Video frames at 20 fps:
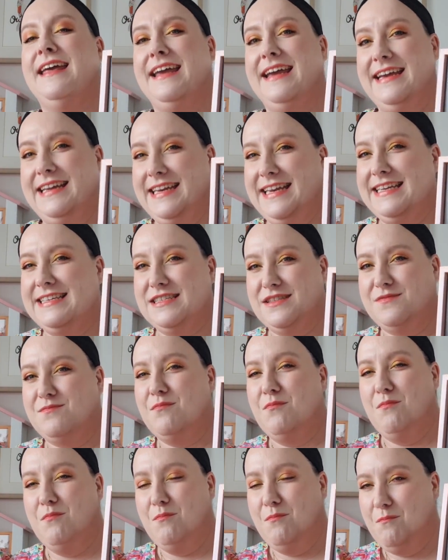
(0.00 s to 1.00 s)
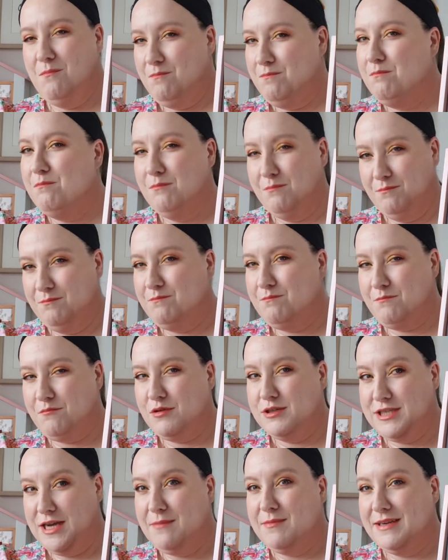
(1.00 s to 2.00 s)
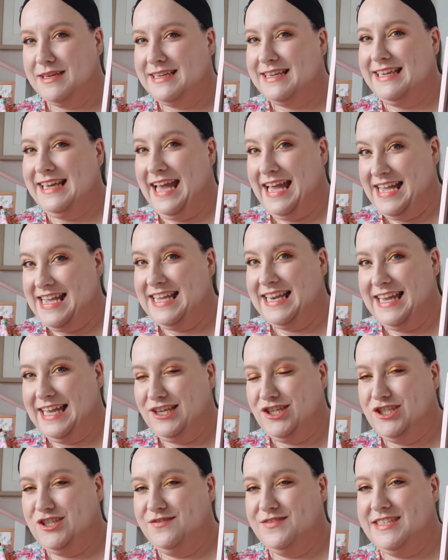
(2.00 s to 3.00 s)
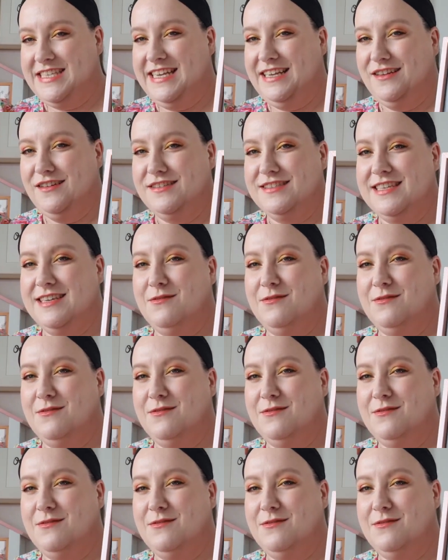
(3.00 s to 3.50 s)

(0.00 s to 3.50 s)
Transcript: It is predominantly a collection of singles.